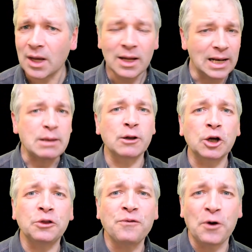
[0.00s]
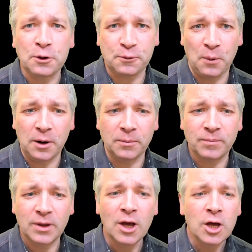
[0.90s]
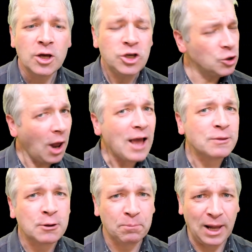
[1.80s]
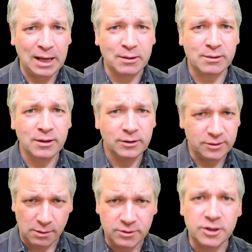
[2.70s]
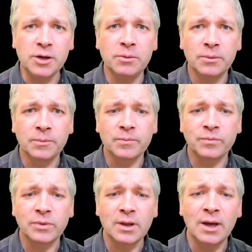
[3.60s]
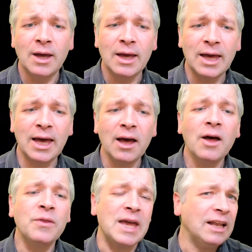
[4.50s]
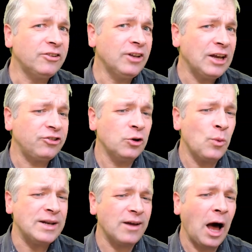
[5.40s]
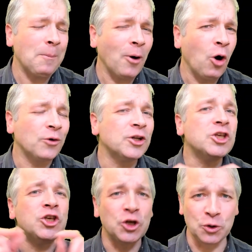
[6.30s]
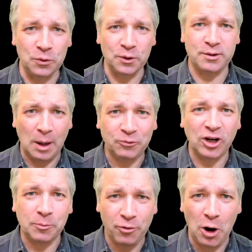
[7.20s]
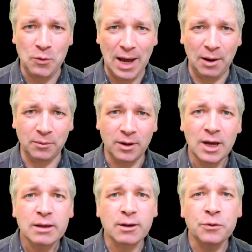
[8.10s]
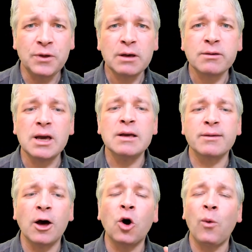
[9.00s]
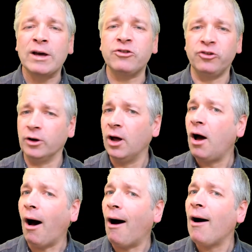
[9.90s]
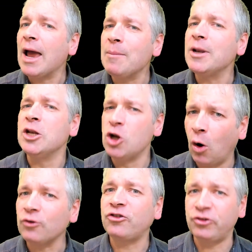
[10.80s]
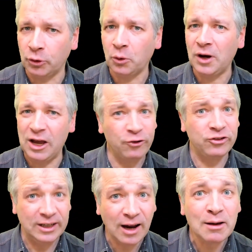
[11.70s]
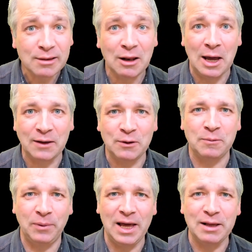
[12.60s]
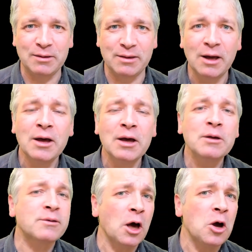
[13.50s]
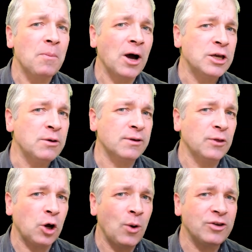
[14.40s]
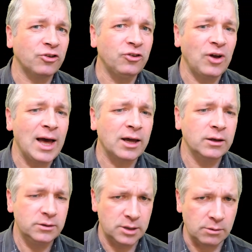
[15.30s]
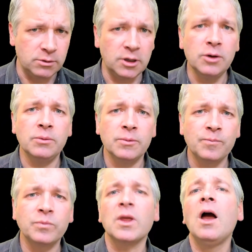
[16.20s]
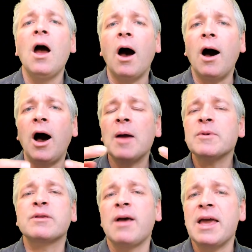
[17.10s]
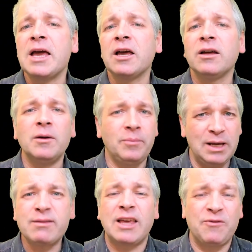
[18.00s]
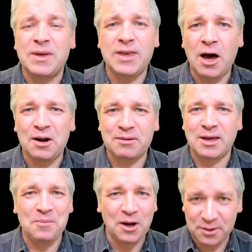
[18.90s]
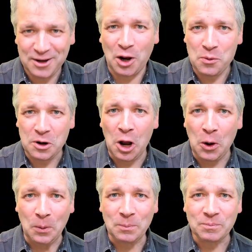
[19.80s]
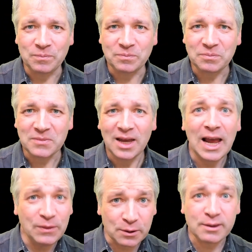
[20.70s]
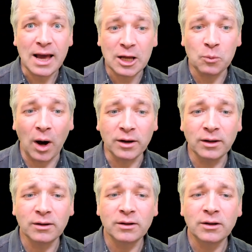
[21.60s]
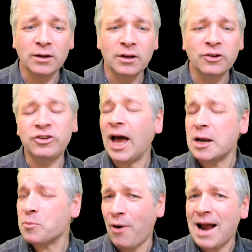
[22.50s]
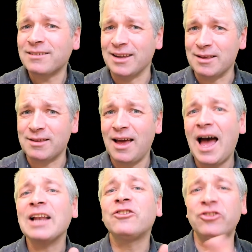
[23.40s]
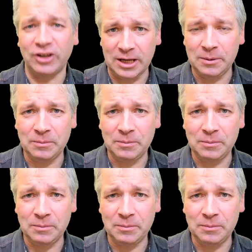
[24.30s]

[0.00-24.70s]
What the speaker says: Let's look at the first one. You like this place, don't you? Here, the intonation went up on you, the subject pronoun. So this is a question. I'm not sure if she does like this place. So by using the question tag, don't you? I'm saying, please give me the answer because I don't know. In the second one, she hadn't practiced, had she?